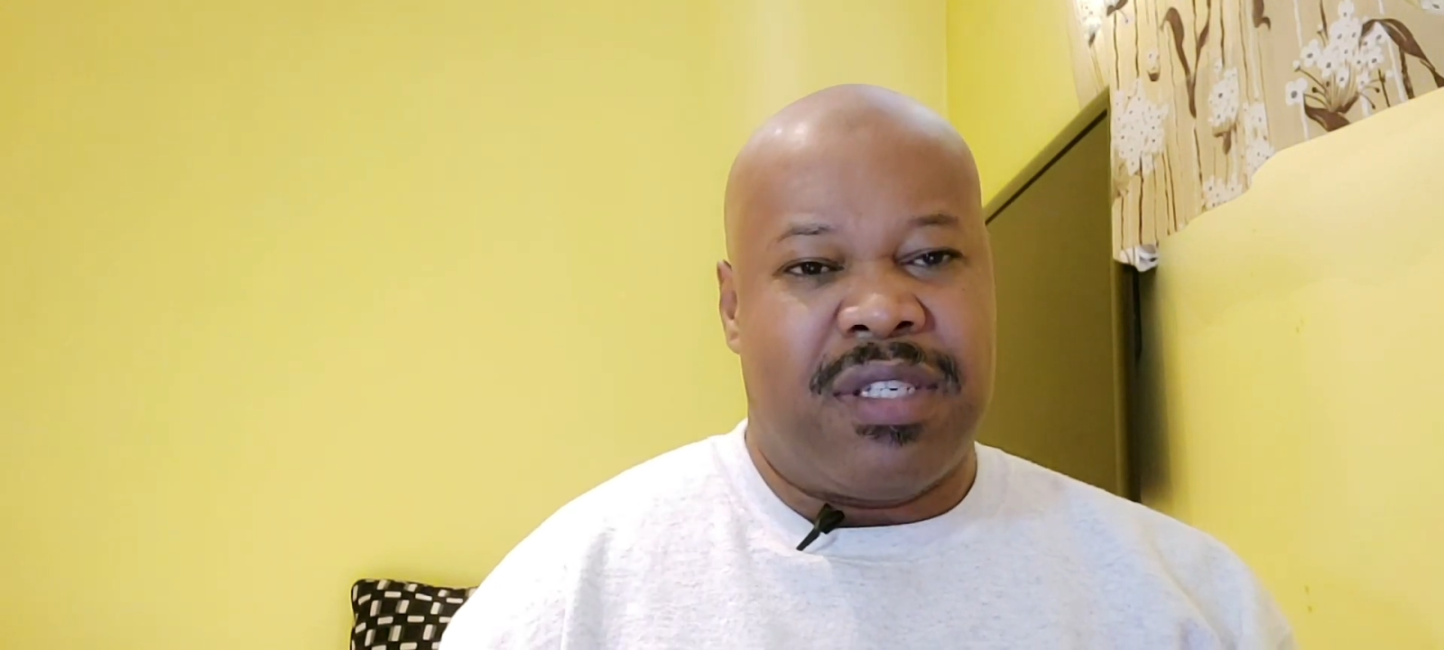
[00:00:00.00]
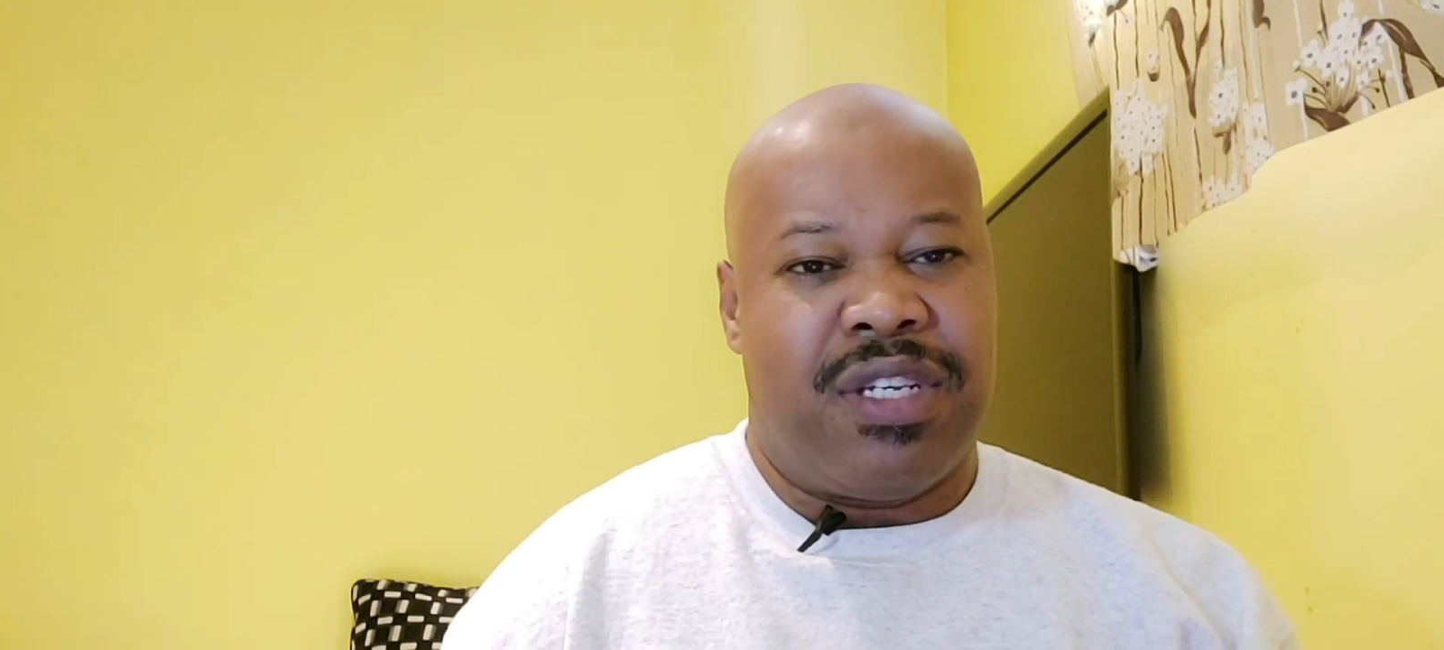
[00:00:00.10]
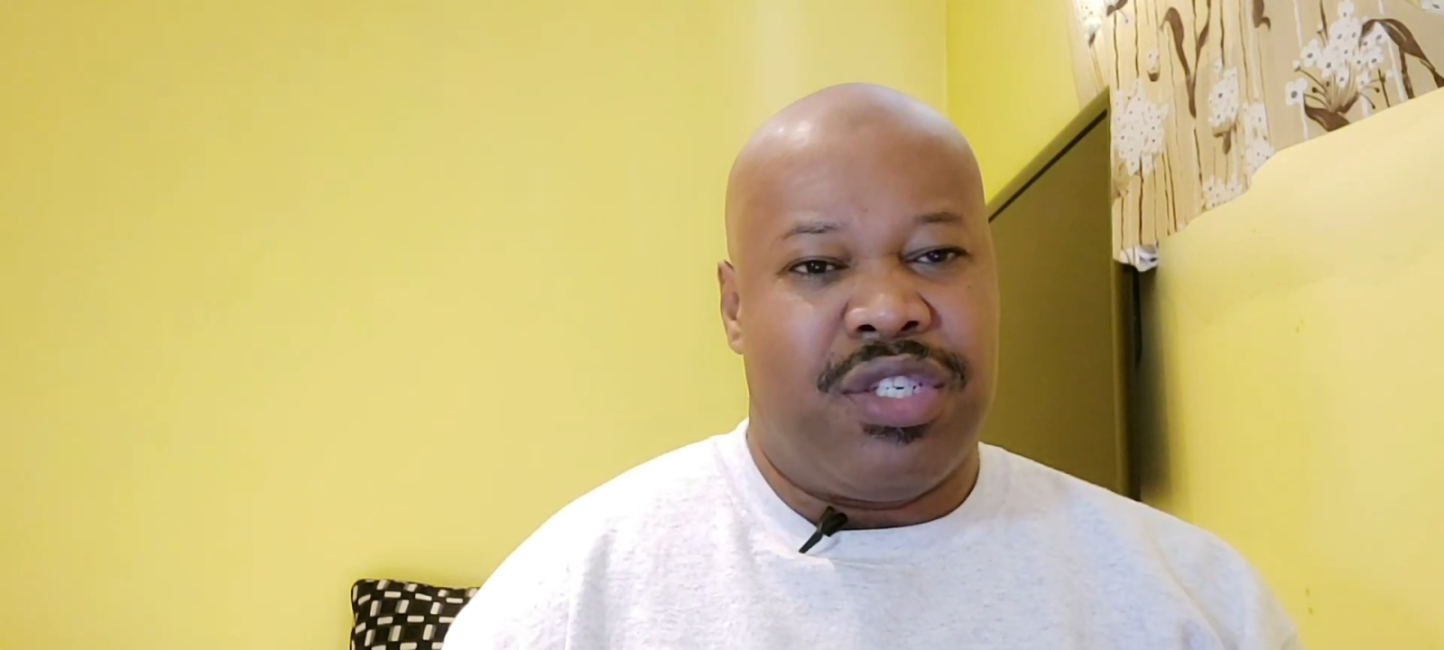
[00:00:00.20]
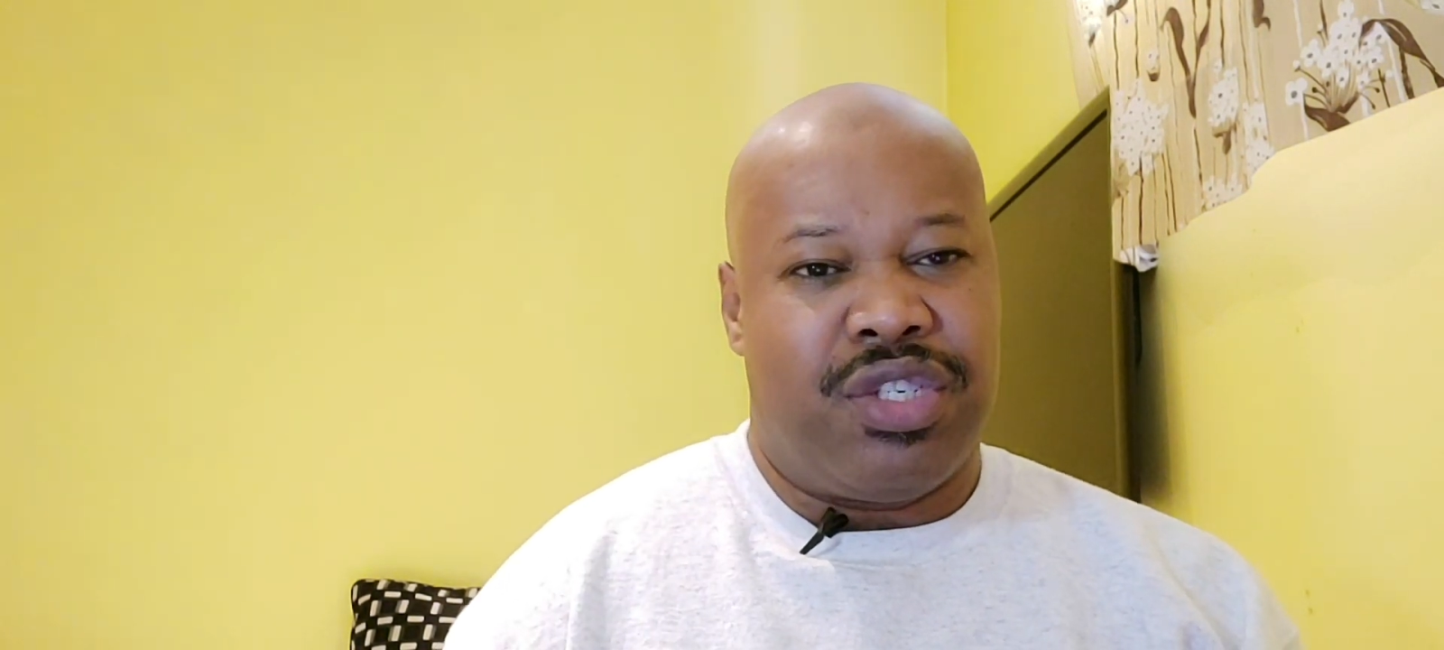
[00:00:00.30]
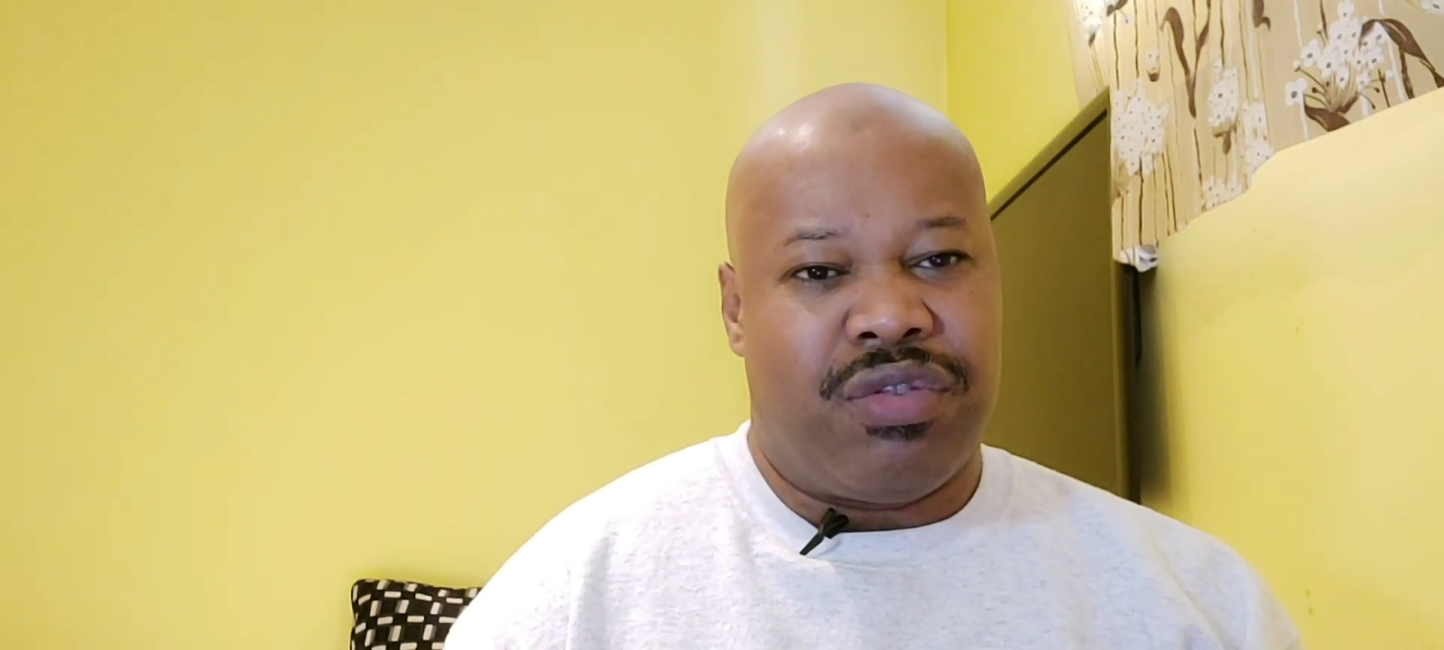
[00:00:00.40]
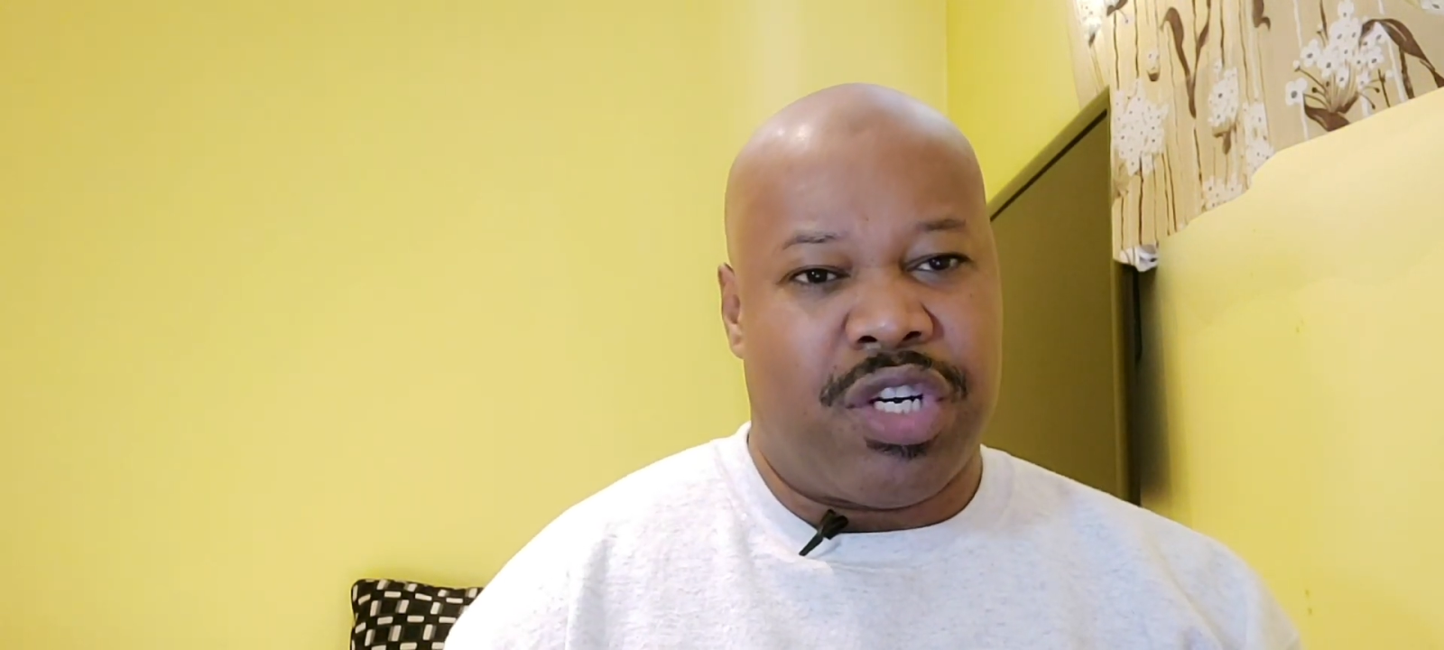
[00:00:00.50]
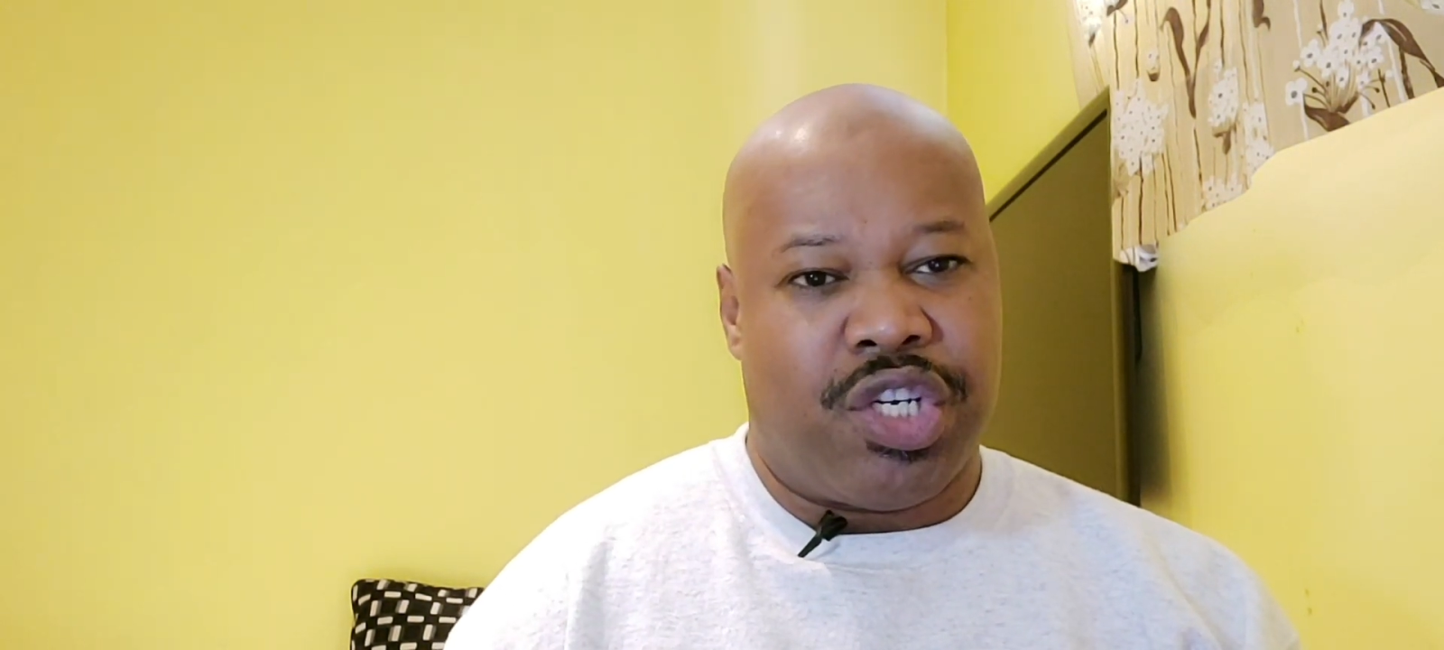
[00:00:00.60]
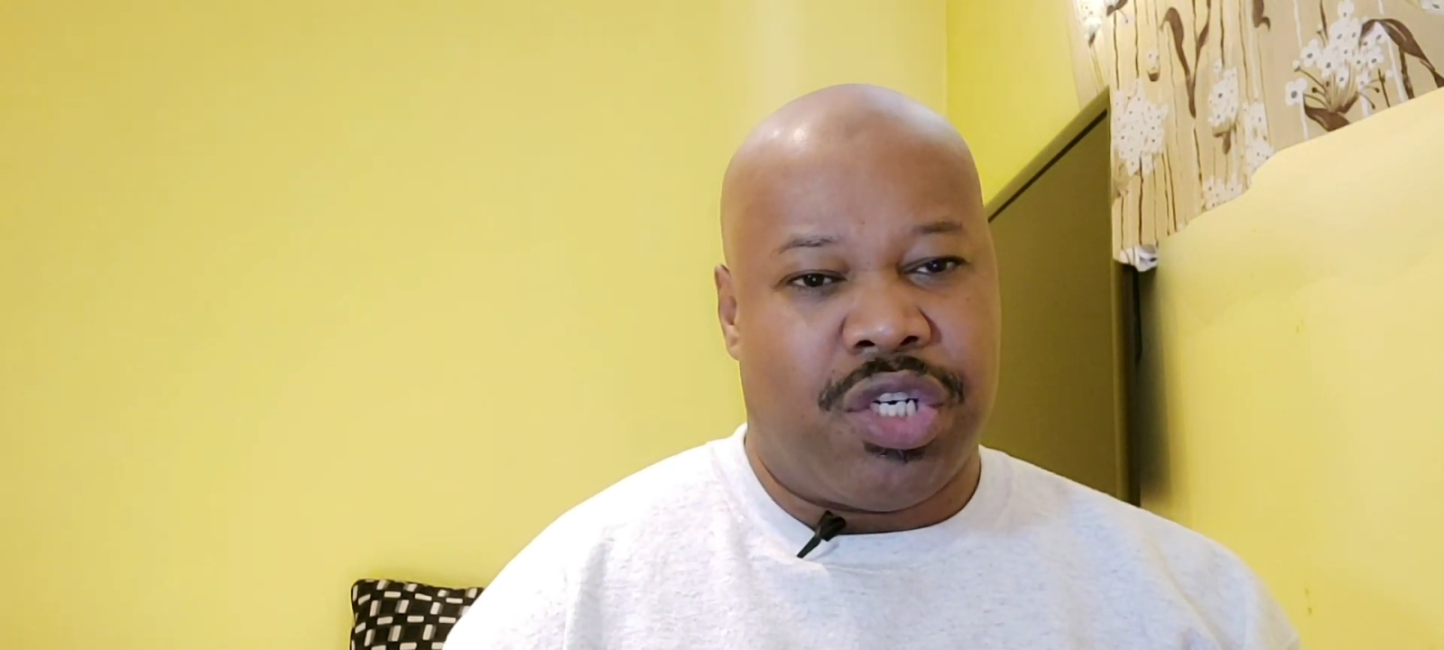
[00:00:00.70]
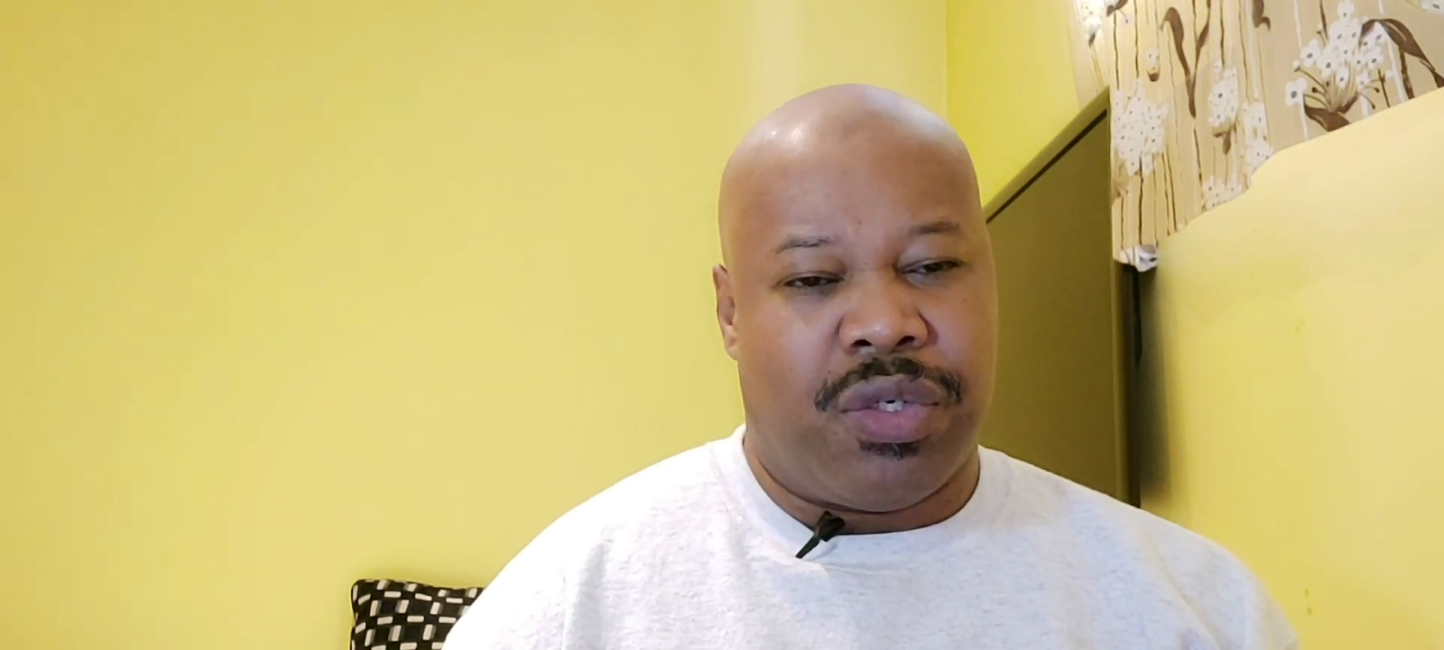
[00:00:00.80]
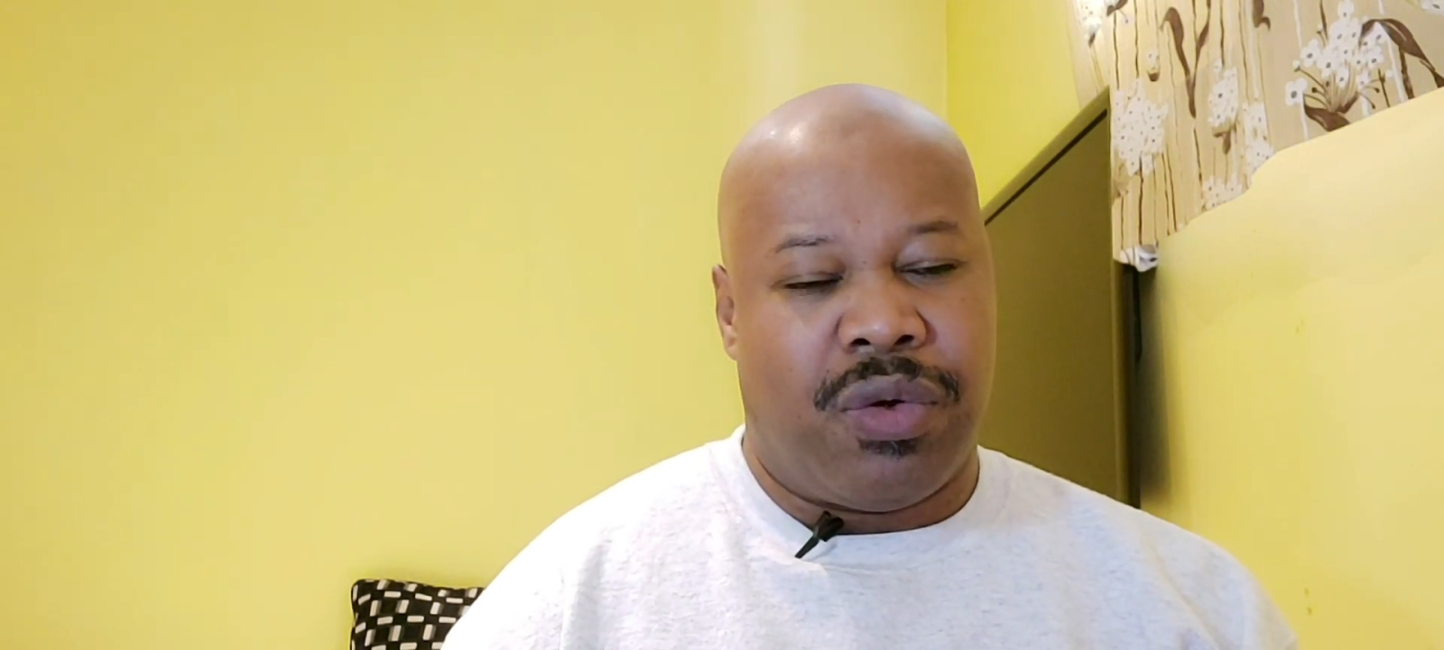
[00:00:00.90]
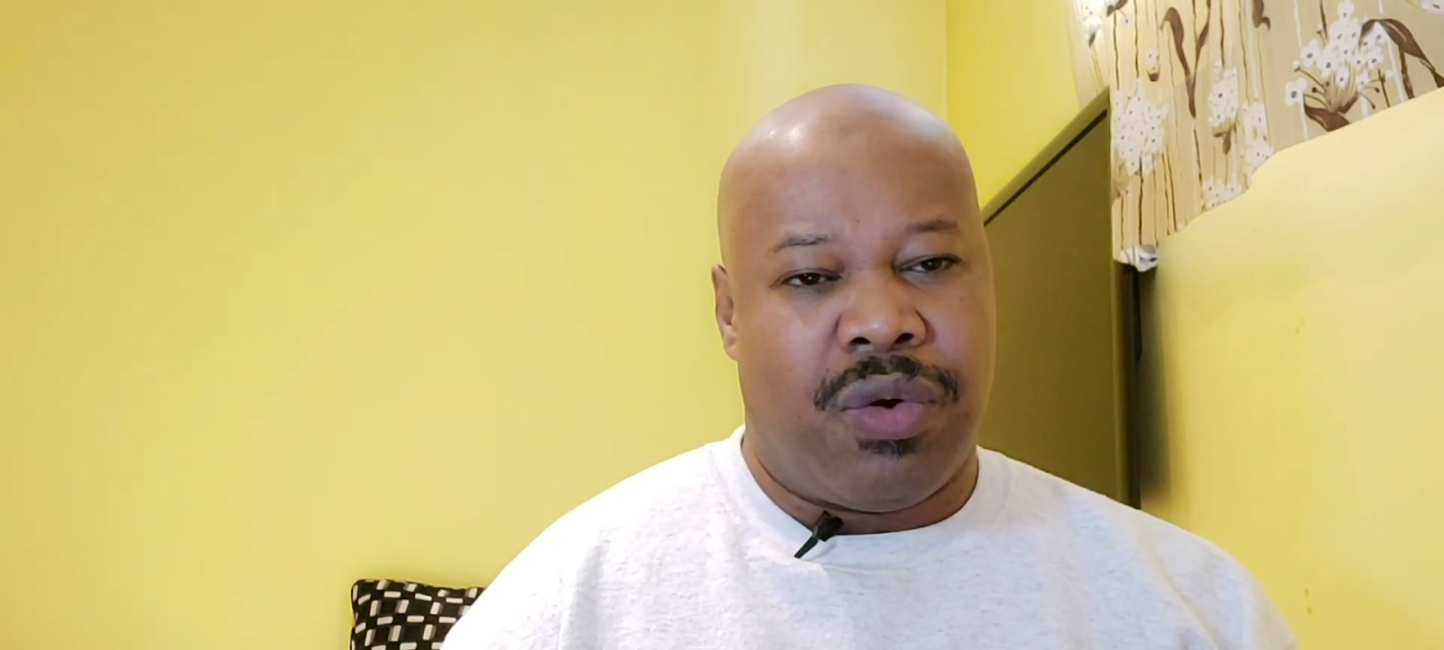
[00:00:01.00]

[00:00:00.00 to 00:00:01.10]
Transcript: constriction